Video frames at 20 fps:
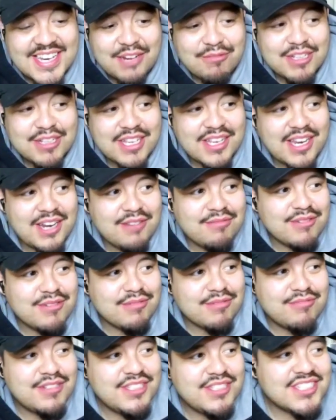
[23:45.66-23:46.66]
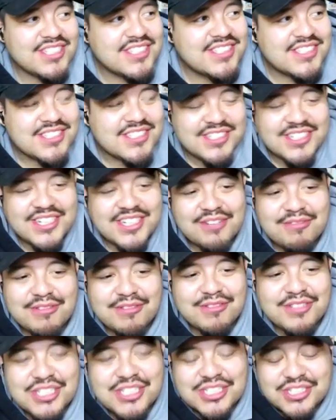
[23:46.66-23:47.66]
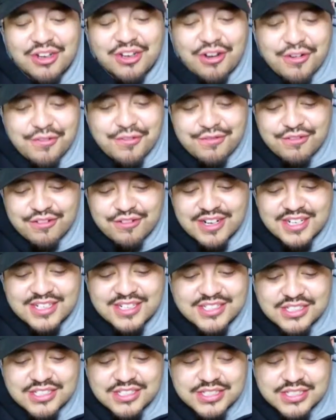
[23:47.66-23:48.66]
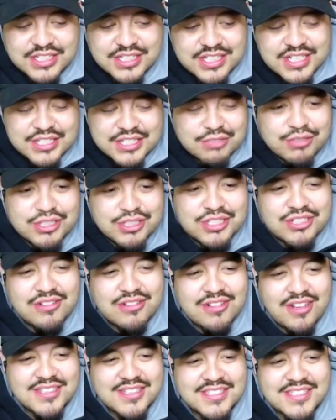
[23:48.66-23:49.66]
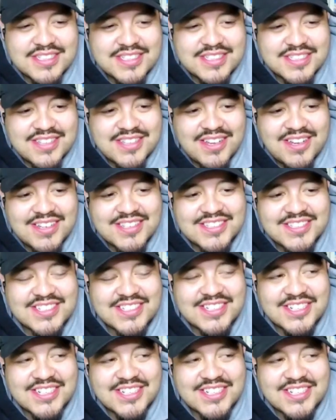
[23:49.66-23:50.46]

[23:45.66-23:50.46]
and we just we would just go for it because we're so lost in the sauce.